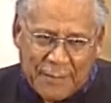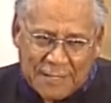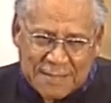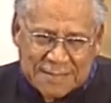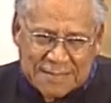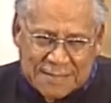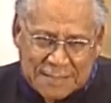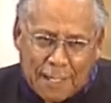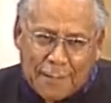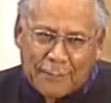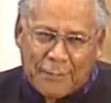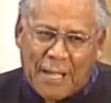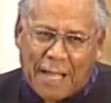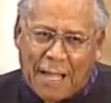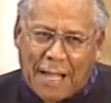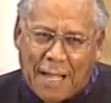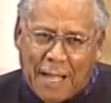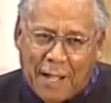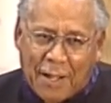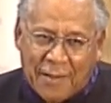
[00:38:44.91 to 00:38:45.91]
and
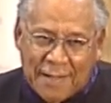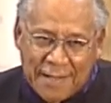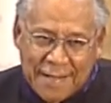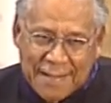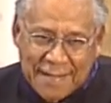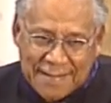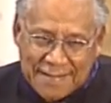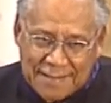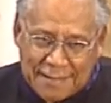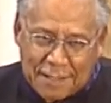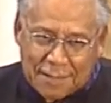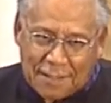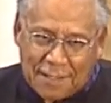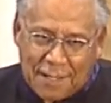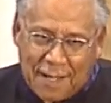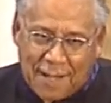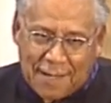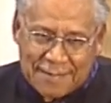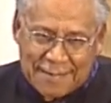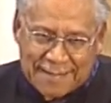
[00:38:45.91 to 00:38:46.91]
somehow did
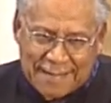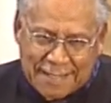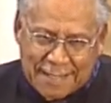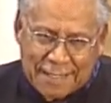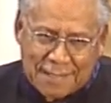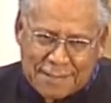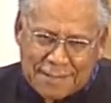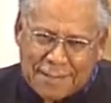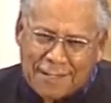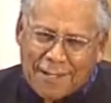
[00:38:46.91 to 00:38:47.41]
not get